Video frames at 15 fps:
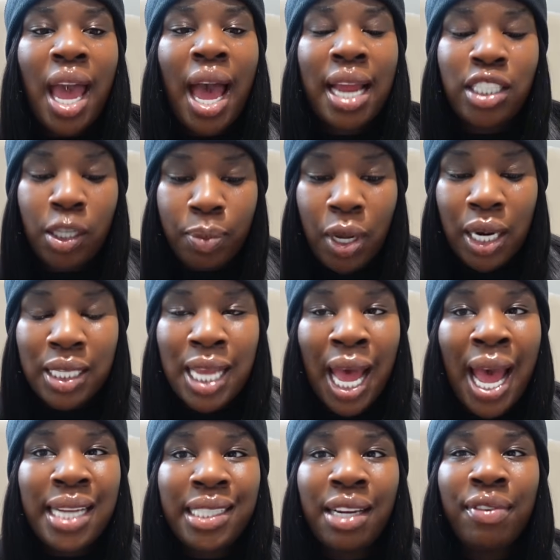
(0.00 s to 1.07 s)
And to be honest,
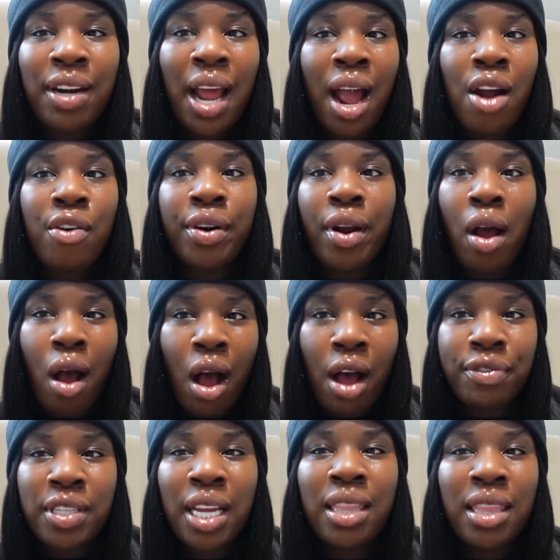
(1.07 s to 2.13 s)
I actually have an hour and a
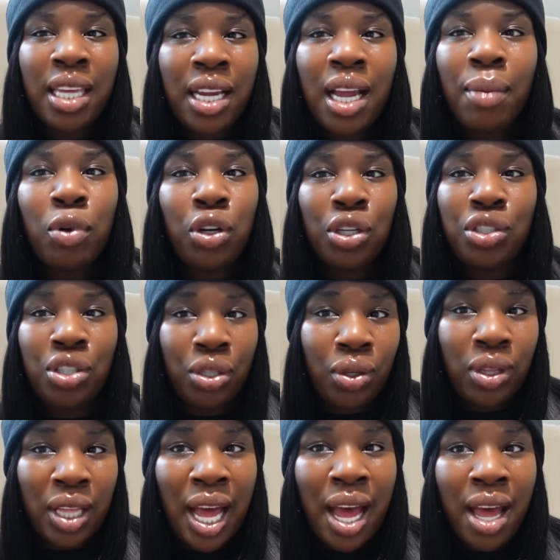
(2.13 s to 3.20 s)
half, so I think I'm going to do
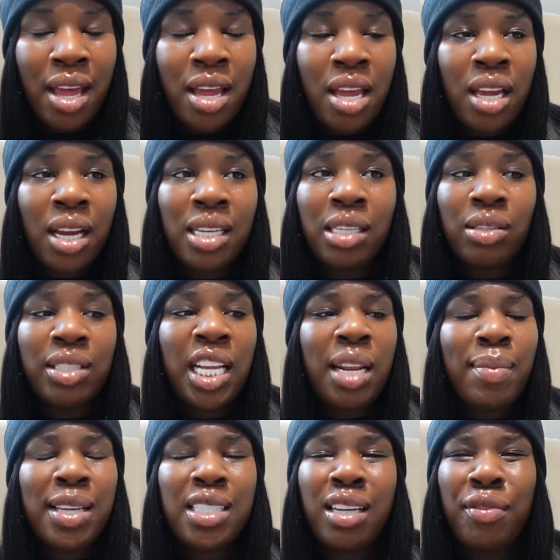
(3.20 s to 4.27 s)
that because I was
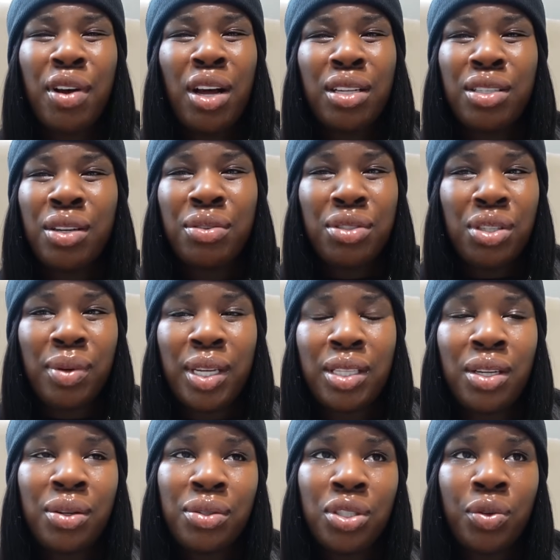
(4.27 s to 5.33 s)
telling myself, oh, don't do
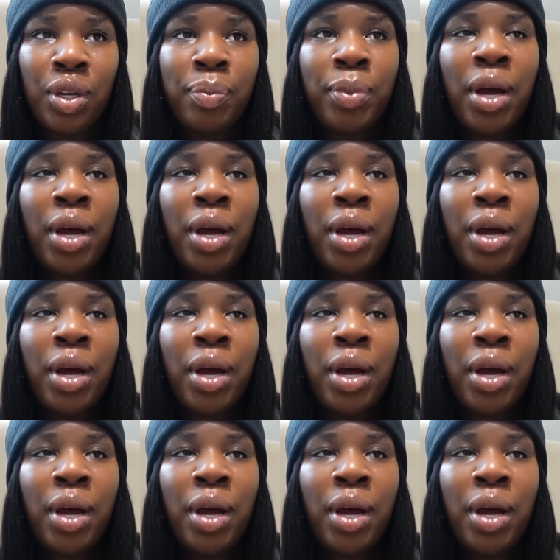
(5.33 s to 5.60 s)
it.